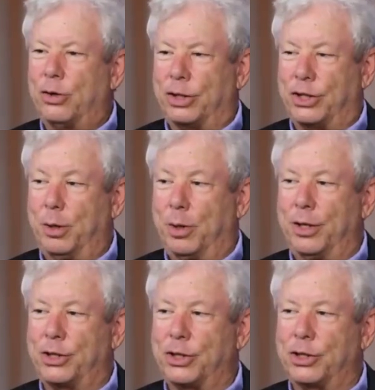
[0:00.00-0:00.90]
you can see where
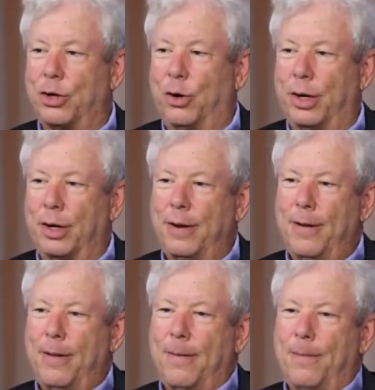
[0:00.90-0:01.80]
this is going.
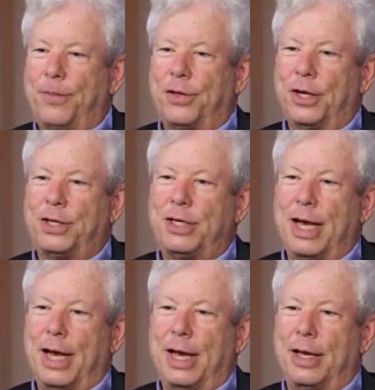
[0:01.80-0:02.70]
The
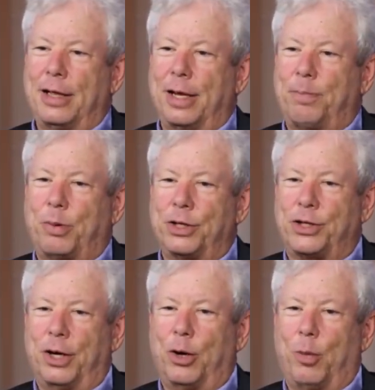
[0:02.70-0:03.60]
day that
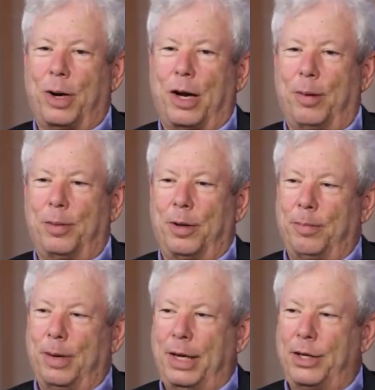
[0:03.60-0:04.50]
President
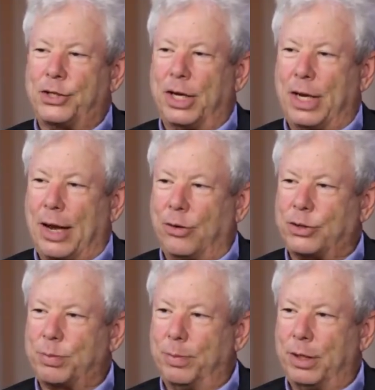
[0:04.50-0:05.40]
Obama made his
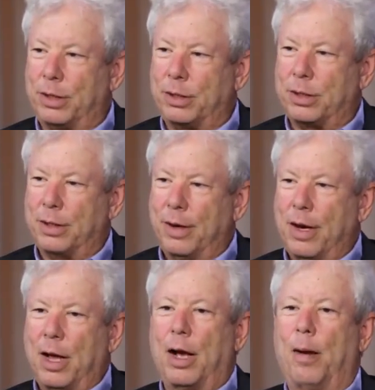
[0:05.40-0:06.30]
announcement
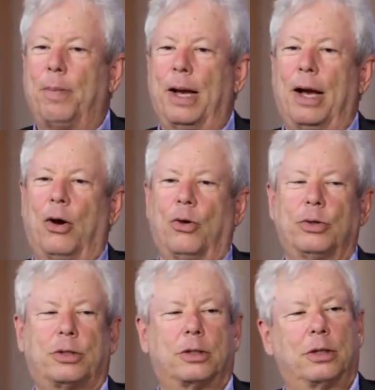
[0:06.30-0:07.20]

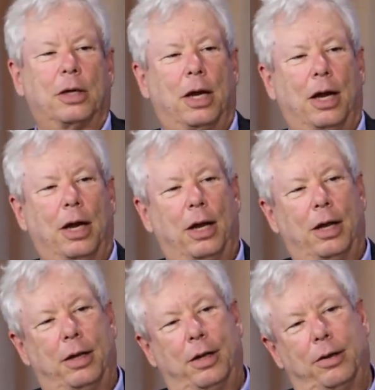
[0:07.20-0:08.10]
about
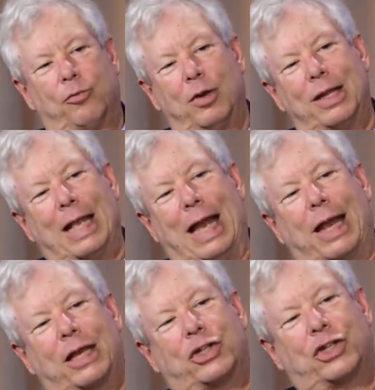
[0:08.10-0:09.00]

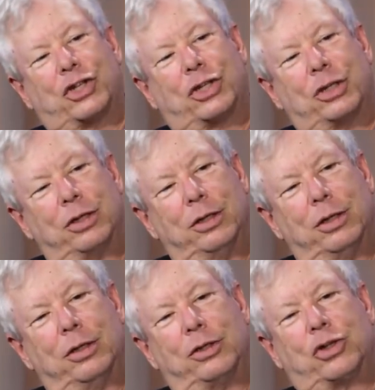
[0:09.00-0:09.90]
relaxed
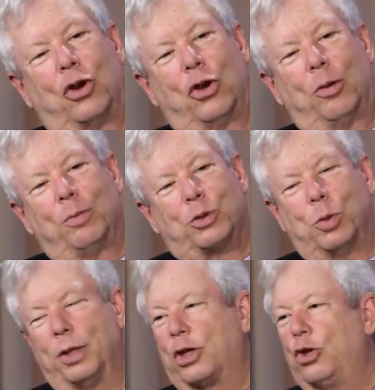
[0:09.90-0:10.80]
terms
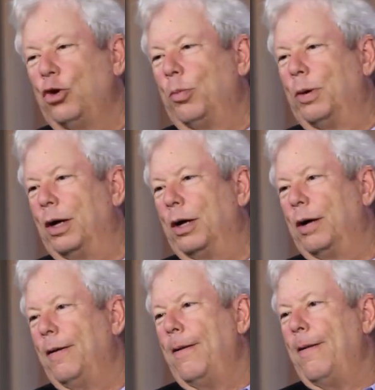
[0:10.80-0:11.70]
with Cuba,